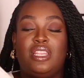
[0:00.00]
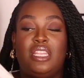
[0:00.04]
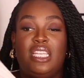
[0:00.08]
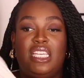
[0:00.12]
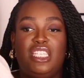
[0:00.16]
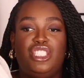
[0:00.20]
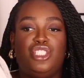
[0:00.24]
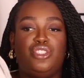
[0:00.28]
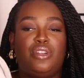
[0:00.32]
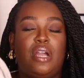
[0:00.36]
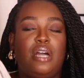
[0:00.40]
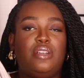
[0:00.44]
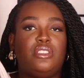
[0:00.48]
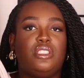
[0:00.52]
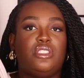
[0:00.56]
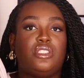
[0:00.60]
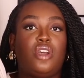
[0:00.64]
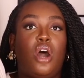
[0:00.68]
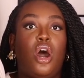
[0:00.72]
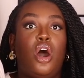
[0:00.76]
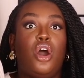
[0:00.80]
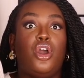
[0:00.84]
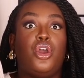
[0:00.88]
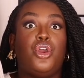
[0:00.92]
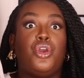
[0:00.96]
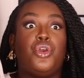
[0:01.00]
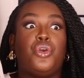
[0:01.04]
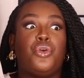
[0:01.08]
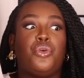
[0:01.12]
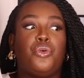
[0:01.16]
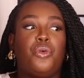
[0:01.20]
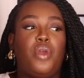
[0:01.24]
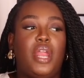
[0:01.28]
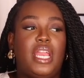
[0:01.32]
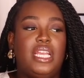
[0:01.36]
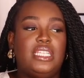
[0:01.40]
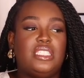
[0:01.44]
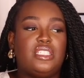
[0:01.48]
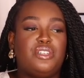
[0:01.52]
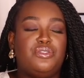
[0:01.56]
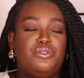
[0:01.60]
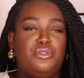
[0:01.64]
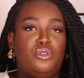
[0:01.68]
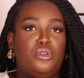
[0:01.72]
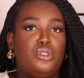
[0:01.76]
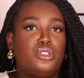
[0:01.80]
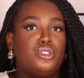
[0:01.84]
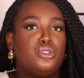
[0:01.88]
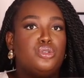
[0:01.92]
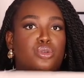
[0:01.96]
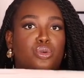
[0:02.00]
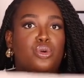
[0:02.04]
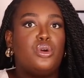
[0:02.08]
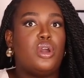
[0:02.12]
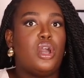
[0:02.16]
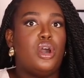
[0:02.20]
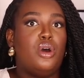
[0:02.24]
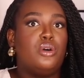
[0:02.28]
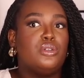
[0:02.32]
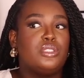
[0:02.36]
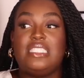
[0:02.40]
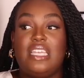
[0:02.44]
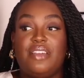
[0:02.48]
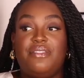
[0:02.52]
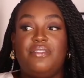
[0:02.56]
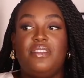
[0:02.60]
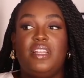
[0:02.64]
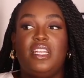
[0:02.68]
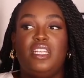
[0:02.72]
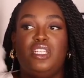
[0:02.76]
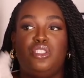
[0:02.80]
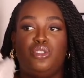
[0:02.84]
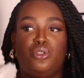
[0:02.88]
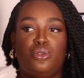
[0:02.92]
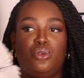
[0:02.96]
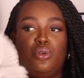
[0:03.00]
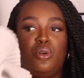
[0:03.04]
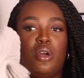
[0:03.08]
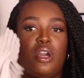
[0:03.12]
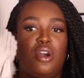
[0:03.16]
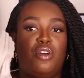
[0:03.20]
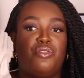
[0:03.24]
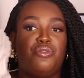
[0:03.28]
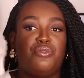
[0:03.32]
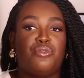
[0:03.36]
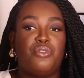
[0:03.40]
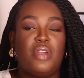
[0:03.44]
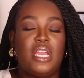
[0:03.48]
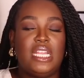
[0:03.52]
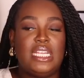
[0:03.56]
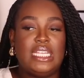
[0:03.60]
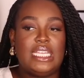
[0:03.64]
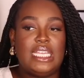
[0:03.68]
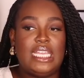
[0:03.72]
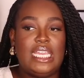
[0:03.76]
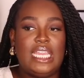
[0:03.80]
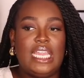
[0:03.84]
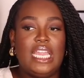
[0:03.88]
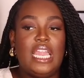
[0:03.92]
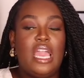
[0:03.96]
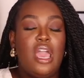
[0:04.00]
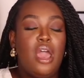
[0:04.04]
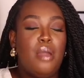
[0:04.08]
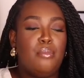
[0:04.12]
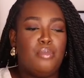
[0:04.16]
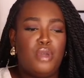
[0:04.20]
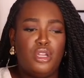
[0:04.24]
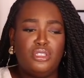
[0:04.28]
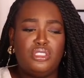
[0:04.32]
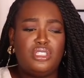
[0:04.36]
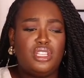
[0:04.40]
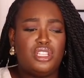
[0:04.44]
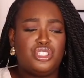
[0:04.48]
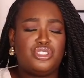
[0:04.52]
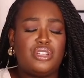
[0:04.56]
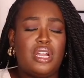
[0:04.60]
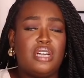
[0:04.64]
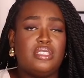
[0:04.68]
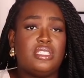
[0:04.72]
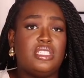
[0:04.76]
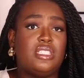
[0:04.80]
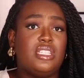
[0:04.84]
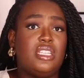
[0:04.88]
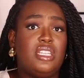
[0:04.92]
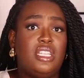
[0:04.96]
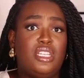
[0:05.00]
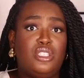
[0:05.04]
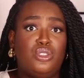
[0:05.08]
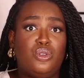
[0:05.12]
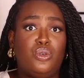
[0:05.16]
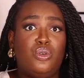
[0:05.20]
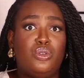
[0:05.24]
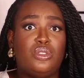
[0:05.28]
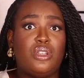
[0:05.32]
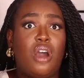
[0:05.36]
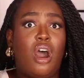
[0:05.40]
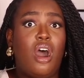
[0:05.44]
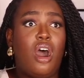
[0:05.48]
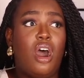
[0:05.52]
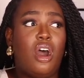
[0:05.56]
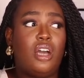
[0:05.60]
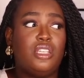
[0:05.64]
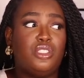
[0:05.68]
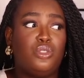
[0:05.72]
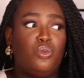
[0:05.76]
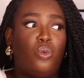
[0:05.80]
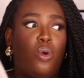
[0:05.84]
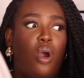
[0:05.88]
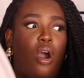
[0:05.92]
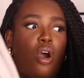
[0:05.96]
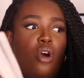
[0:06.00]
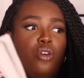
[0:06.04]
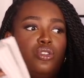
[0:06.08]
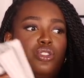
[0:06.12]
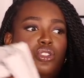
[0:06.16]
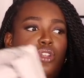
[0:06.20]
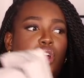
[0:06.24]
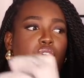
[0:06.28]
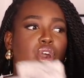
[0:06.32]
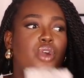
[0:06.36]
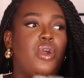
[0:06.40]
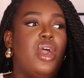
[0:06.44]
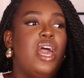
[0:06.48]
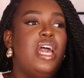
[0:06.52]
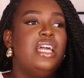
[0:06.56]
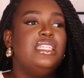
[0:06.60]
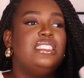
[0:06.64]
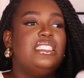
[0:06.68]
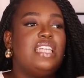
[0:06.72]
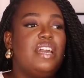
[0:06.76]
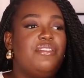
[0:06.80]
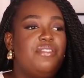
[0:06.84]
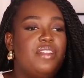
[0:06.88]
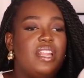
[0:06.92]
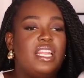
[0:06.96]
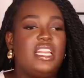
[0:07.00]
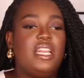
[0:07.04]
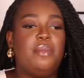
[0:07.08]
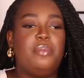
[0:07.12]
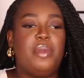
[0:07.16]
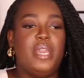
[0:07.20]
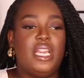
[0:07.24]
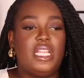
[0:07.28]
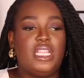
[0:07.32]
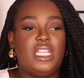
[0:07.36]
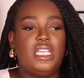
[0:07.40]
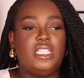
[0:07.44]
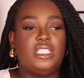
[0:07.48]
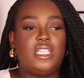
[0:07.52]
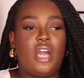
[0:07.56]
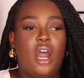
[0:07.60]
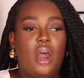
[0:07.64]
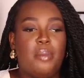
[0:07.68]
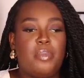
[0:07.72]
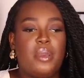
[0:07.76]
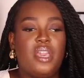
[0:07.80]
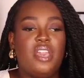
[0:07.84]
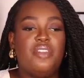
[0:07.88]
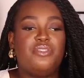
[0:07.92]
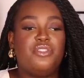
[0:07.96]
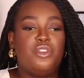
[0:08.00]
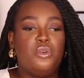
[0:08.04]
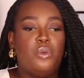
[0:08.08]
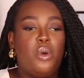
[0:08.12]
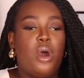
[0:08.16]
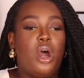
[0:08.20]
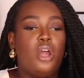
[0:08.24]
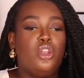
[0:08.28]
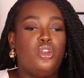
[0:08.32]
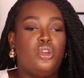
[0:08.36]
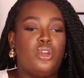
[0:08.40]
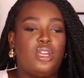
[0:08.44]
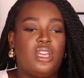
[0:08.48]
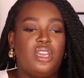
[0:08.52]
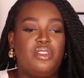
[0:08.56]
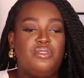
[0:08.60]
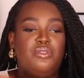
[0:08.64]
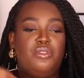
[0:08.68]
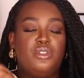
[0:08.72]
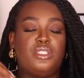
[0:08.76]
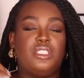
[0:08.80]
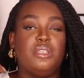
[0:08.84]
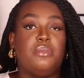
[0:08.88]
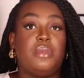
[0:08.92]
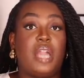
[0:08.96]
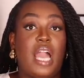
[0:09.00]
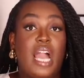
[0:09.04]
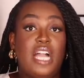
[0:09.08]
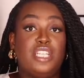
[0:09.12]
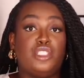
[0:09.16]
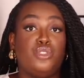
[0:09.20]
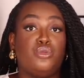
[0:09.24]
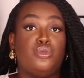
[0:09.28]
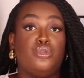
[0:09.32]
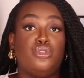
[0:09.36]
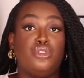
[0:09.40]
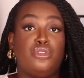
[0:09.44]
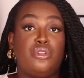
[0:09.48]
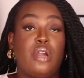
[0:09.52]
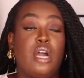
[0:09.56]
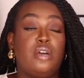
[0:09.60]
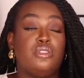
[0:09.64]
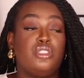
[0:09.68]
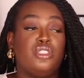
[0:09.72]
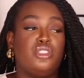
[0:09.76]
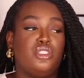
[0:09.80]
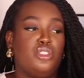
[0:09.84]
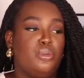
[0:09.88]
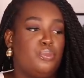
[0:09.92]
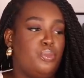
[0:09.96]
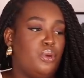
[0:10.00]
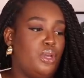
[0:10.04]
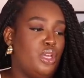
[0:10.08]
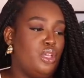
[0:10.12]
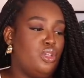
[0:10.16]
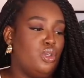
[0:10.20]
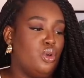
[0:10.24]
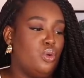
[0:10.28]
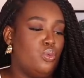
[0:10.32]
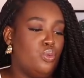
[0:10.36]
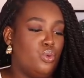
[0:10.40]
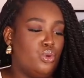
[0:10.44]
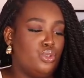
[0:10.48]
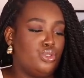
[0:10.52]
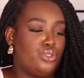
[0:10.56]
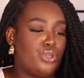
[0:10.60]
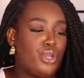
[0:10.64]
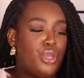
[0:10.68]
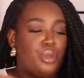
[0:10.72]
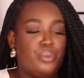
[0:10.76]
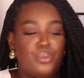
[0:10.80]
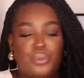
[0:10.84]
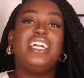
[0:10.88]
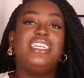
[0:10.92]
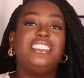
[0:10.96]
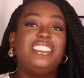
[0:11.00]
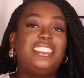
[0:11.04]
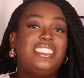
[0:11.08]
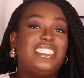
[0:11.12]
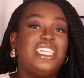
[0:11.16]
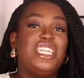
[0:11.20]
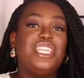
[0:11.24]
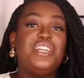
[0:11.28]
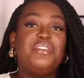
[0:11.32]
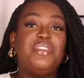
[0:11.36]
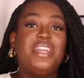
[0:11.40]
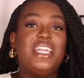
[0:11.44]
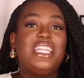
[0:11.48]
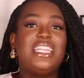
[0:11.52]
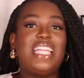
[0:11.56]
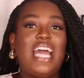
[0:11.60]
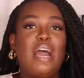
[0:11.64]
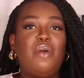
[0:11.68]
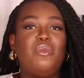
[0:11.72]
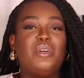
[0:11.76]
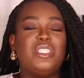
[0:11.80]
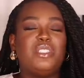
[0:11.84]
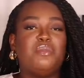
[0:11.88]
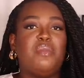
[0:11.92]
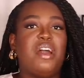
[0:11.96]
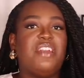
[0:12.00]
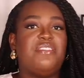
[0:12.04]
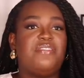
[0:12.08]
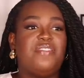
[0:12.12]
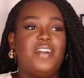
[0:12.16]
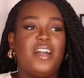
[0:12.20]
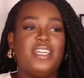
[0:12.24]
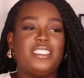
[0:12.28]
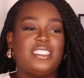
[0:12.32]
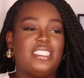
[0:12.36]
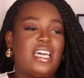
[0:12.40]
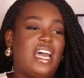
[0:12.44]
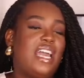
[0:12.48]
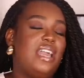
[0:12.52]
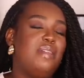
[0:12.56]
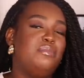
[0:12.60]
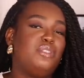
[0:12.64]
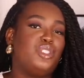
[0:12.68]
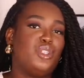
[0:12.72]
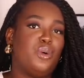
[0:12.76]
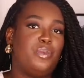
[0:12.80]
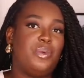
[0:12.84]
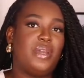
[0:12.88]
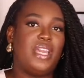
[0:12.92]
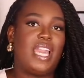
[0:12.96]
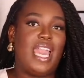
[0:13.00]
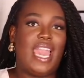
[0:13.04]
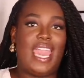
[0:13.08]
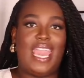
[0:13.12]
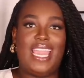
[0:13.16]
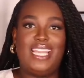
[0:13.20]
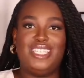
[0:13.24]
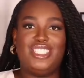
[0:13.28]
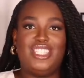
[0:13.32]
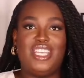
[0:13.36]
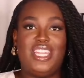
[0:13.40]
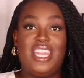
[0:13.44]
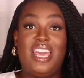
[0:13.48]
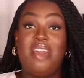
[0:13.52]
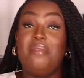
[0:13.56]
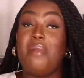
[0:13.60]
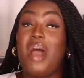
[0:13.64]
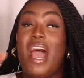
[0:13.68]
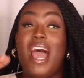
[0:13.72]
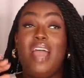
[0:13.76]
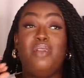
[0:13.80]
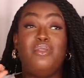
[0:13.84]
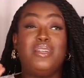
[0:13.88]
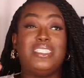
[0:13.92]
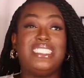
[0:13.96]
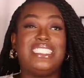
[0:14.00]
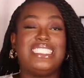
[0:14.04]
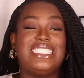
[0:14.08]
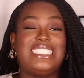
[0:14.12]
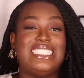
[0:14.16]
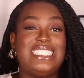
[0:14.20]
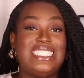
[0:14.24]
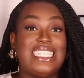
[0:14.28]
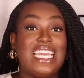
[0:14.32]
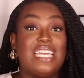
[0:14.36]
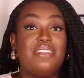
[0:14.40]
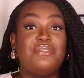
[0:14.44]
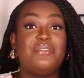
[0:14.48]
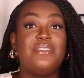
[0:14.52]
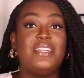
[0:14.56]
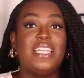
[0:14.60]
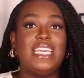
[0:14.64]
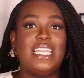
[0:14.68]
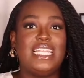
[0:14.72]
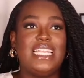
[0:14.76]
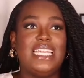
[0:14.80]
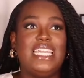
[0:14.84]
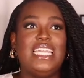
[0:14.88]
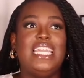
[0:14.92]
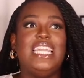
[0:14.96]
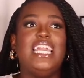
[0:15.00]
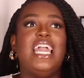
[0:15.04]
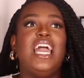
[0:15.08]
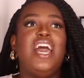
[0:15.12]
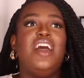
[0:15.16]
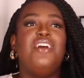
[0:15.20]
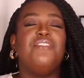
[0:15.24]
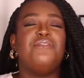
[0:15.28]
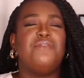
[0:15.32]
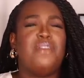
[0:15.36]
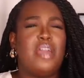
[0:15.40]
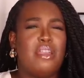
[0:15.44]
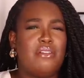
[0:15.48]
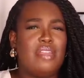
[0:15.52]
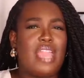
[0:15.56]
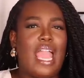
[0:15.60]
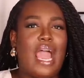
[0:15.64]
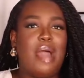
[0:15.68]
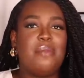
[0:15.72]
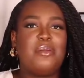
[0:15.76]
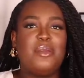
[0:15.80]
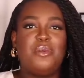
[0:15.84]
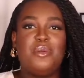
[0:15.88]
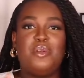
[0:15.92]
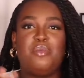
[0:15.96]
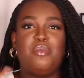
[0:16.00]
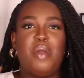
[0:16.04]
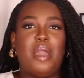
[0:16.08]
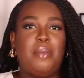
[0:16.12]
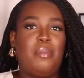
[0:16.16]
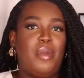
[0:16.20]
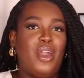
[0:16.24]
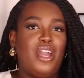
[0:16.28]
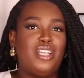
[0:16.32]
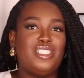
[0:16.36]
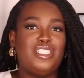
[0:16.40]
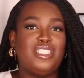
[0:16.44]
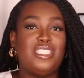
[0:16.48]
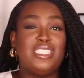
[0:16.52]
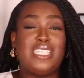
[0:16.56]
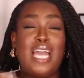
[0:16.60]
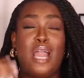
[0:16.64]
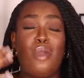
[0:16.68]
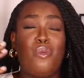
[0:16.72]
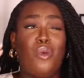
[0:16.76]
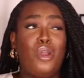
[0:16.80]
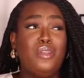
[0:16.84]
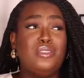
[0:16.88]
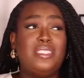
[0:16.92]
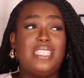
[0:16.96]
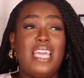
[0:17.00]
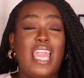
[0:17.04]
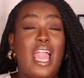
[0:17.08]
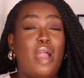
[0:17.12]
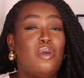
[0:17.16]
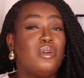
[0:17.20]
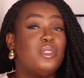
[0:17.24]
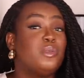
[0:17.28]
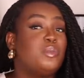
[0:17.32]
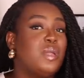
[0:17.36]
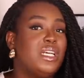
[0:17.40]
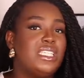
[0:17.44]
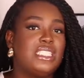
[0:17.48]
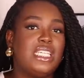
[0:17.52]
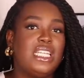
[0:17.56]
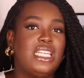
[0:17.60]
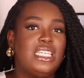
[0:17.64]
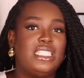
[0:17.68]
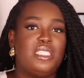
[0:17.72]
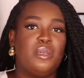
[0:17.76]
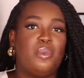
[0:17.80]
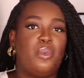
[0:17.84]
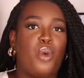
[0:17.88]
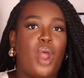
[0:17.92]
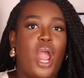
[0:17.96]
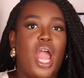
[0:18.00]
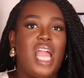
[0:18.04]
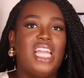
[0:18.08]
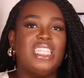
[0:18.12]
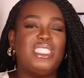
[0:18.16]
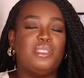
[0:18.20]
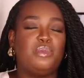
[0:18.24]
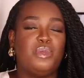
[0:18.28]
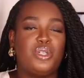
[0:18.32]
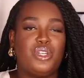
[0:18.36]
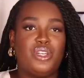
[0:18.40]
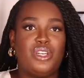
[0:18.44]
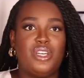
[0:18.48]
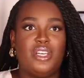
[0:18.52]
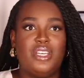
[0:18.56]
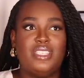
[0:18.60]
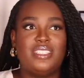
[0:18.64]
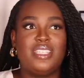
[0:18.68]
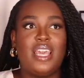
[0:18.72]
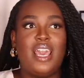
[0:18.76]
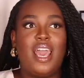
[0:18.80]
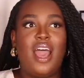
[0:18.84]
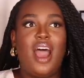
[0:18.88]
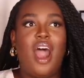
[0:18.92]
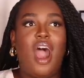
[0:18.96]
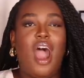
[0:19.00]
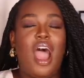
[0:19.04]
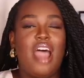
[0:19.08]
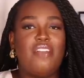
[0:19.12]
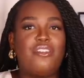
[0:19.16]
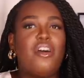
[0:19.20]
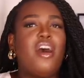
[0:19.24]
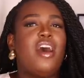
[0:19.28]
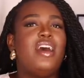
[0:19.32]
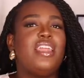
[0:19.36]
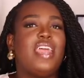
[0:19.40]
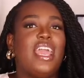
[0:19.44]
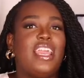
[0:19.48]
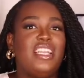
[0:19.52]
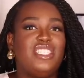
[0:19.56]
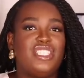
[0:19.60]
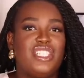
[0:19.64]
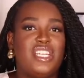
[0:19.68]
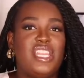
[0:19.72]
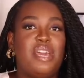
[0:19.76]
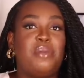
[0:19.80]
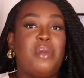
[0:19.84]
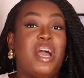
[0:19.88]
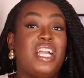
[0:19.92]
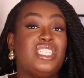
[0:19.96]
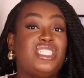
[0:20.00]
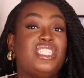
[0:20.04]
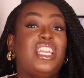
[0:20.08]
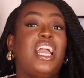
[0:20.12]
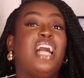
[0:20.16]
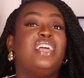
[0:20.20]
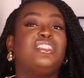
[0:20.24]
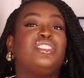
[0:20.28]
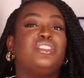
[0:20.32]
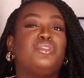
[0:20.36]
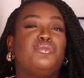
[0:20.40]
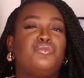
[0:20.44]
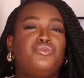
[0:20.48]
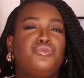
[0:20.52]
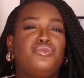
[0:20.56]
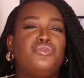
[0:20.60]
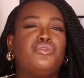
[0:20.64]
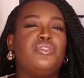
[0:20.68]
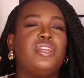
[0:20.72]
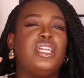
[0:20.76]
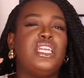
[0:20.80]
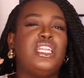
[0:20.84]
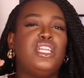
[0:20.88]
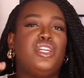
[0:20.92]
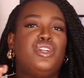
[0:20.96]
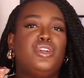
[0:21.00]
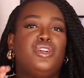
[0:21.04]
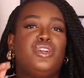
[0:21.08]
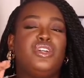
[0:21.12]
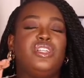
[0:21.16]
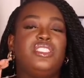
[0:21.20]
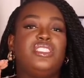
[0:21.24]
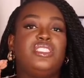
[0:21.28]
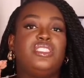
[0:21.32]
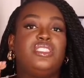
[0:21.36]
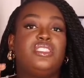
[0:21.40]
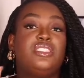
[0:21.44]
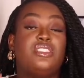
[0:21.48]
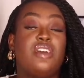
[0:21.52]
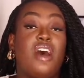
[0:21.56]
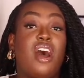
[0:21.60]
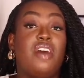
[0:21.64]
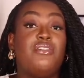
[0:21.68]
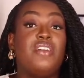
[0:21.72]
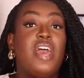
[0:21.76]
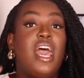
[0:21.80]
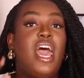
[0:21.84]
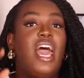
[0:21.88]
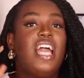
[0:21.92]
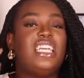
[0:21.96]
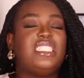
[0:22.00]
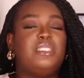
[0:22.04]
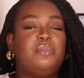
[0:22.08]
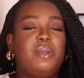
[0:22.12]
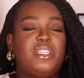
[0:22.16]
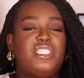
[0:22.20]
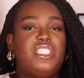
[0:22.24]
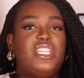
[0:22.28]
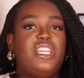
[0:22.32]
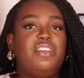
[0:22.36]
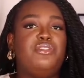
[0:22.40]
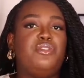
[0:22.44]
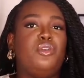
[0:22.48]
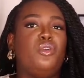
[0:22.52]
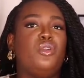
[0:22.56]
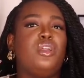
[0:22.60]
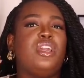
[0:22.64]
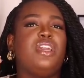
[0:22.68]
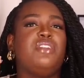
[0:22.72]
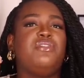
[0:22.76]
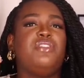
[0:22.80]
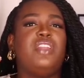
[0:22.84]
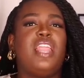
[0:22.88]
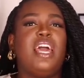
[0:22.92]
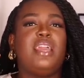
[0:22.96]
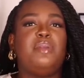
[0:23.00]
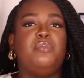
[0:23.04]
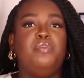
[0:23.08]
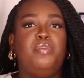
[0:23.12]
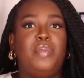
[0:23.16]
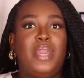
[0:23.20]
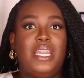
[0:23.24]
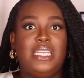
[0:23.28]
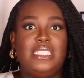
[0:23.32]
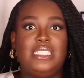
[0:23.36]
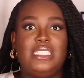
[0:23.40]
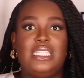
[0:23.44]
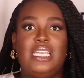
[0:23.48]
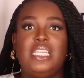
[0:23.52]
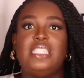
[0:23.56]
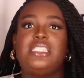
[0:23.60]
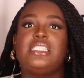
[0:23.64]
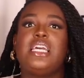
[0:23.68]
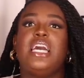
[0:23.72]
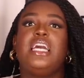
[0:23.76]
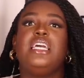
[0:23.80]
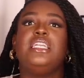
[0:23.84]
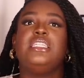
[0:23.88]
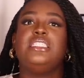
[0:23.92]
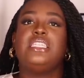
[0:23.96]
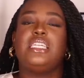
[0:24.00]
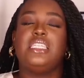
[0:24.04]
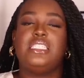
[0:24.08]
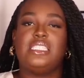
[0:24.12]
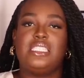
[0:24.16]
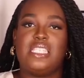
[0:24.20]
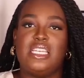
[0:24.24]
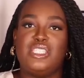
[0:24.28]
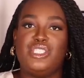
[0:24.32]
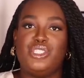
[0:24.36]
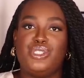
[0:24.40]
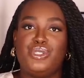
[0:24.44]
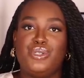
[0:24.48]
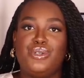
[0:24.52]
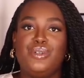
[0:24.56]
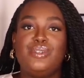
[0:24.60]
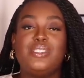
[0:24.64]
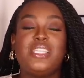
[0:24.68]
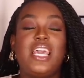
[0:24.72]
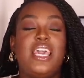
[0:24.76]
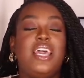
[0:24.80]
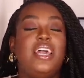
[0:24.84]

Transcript: These trousers are great for tall girls, definitely tall girl friendly. Most of the trousers in these hauls are as well. So definitely pick these up if you are looking for some casual trousers to put in your wardrobe. Considering that was my first time shopping at H&M, I was definitely very happy with my purchase. I won't say I was pleasantly surprised because I've heard H&M actually has some really good stuff, especially if you're looking for like basics and essentials.